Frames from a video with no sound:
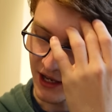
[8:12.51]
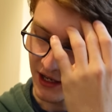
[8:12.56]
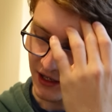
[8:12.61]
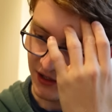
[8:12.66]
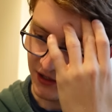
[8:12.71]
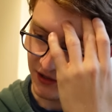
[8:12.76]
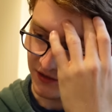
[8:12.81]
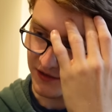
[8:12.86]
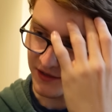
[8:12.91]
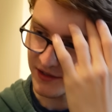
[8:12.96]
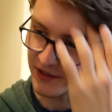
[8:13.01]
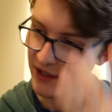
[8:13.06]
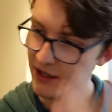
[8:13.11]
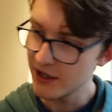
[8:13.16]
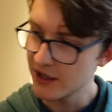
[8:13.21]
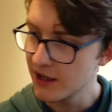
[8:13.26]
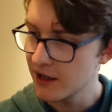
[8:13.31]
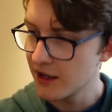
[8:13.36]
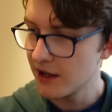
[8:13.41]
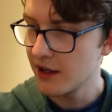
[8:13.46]
because
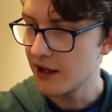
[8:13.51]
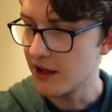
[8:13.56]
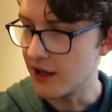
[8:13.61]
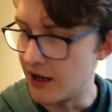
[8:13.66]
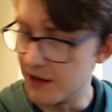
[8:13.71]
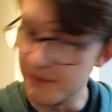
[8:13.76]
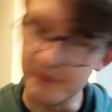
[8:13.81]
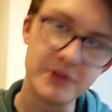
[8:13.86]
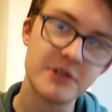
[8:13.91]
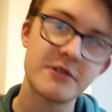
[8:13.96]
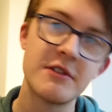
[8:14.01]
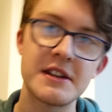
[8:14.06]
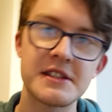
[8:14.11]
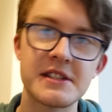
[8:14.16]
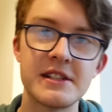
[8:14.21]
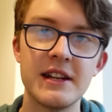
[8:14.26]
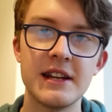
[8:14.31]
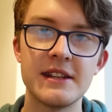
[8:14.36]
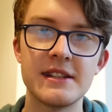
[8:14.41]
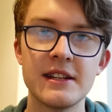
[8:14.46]
I'm
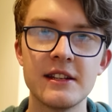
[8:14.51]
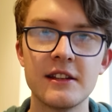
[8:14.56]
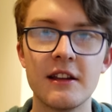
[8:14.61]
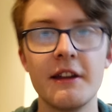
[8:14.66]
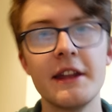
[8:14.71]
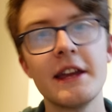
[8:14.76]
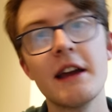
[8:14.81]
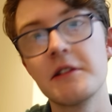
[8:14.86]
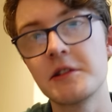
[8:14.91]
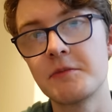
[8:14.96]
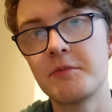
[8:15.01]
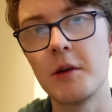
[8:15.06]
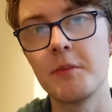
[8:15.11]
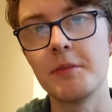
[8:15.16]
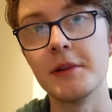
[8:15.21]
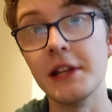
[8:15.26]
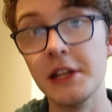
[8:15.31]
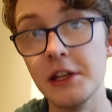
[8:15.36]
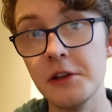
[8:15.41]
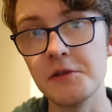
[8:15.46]
procrastinating learning how to
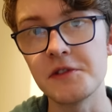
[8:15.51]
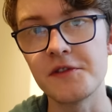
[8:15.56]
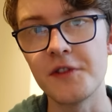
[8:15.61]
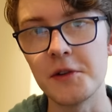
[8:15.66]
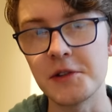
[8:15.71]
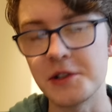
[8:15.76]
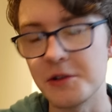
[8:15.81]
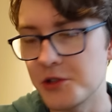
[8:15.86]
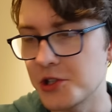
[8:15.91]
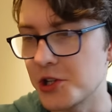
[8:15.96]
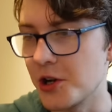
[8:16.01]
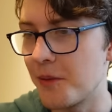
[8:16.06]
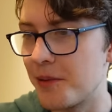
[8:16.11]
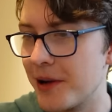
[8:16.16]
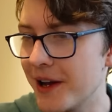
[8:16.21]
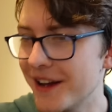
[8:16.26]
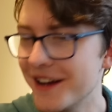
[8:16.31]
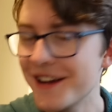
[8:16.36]
properly use Photoshop,